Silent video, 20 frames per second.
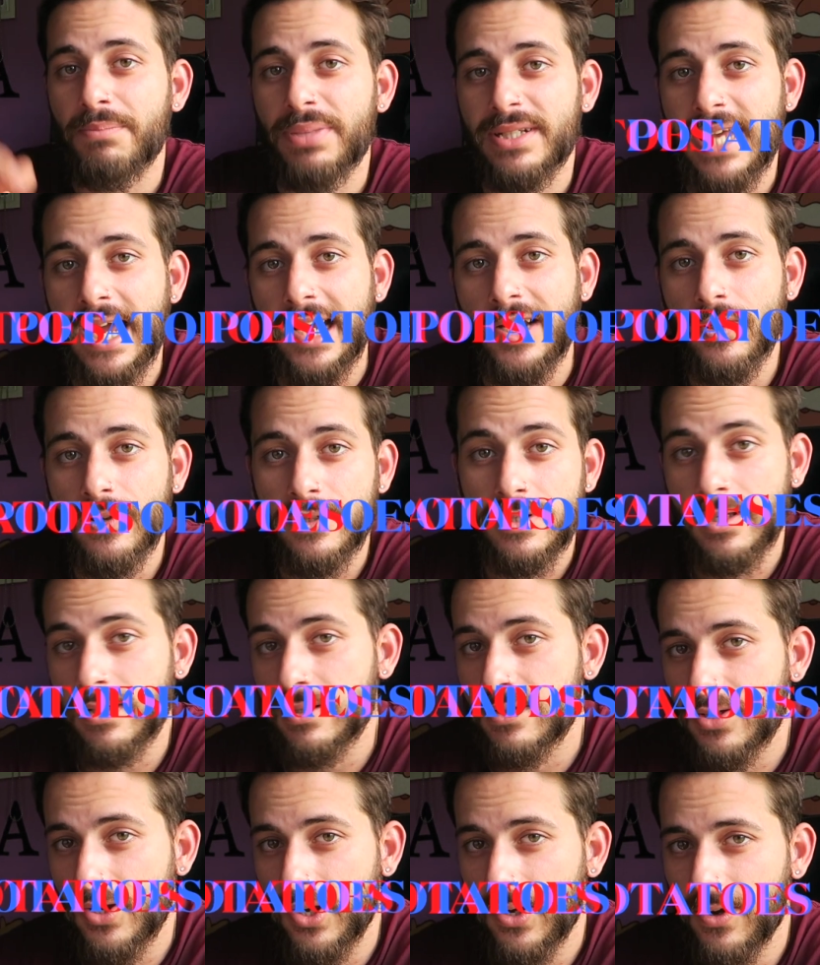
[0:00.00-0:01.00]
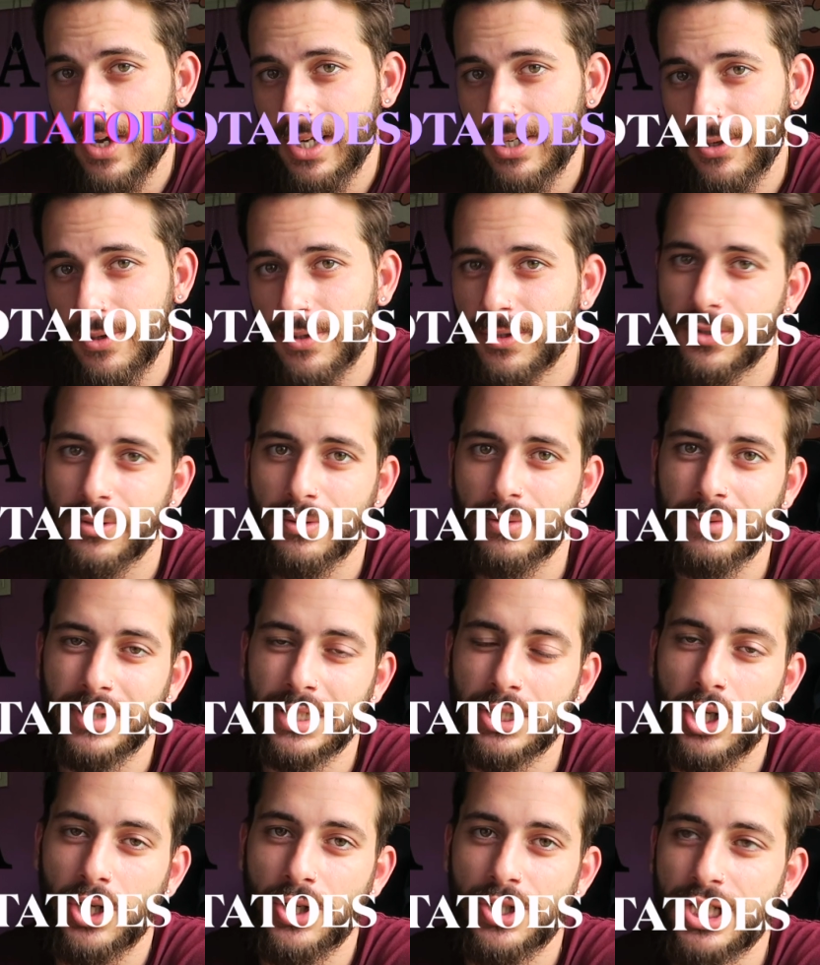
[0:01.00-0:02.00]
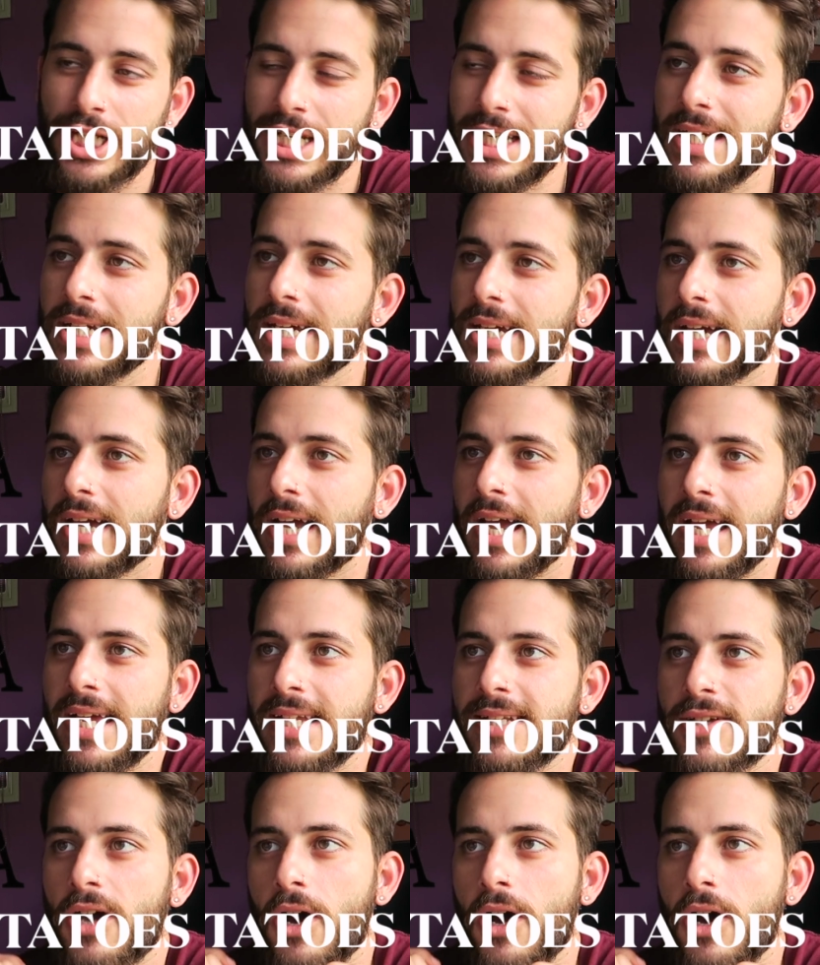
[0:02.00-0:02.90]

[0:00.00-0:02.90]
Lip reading: potatoes so I know you're a real OG, and